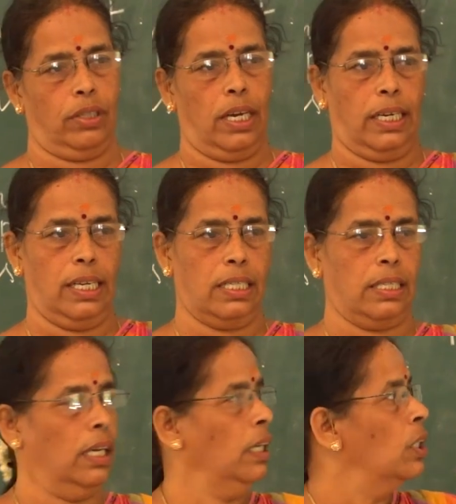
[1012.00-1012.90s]
That is
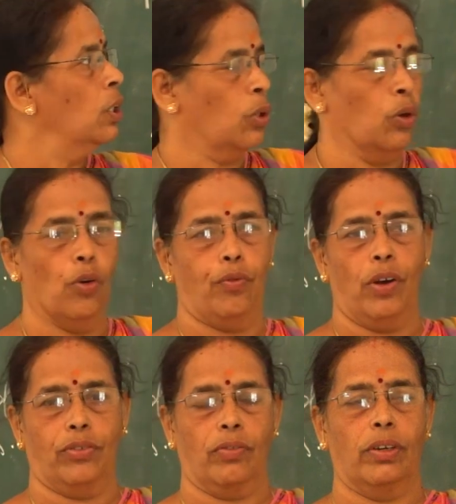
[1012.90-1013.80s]
a roof
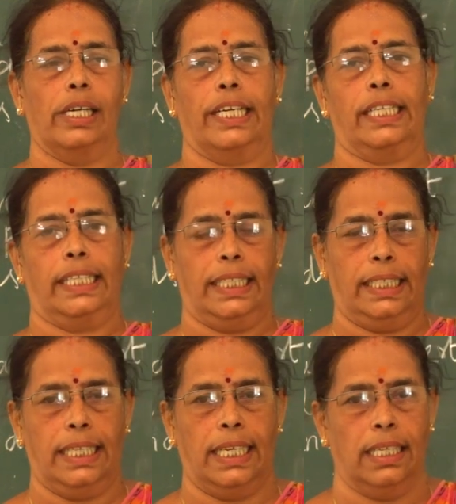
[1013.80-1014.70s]
of the world in
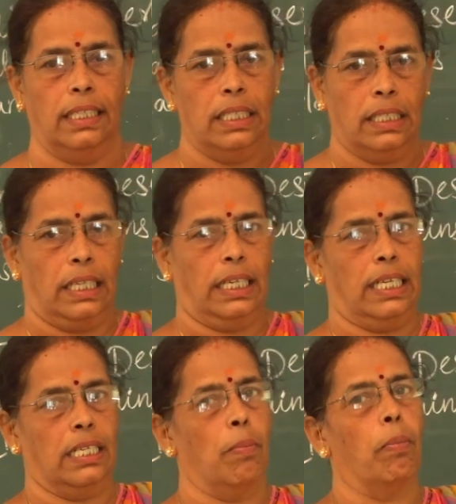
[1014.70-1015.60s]
India. That
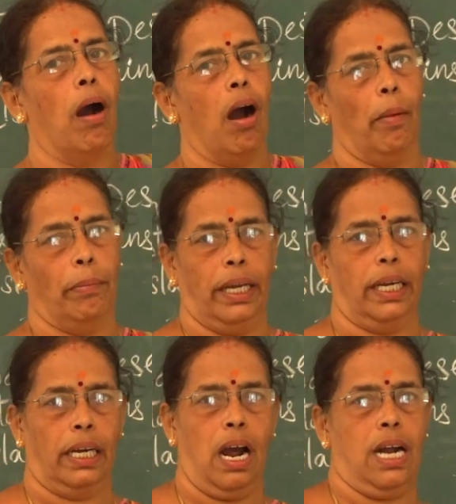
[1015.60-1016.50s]
is a
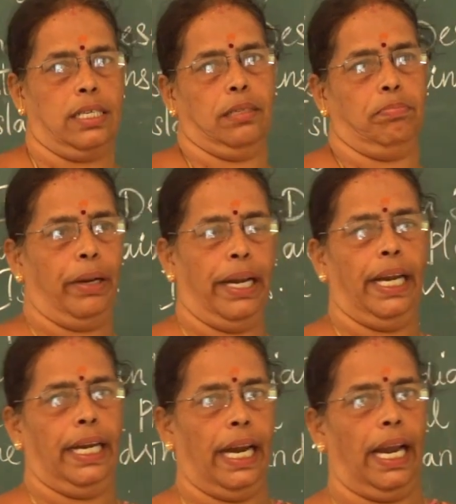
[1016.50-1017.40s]
Pamir knot.
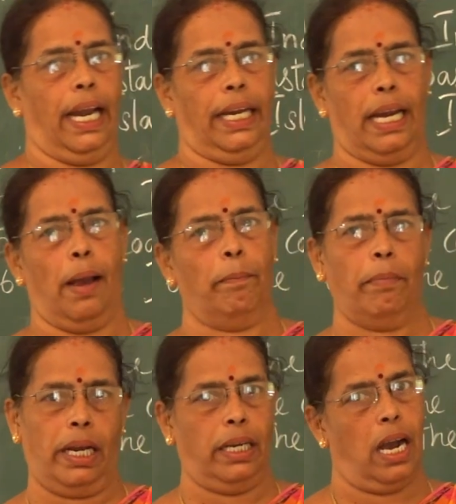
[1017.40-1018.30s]

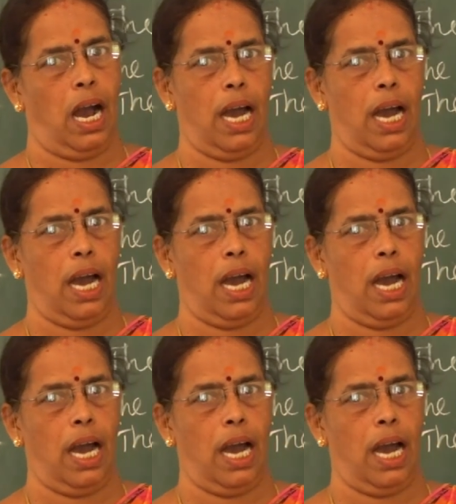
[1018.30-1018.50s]
P-A-M-I-R-K-N-O-T.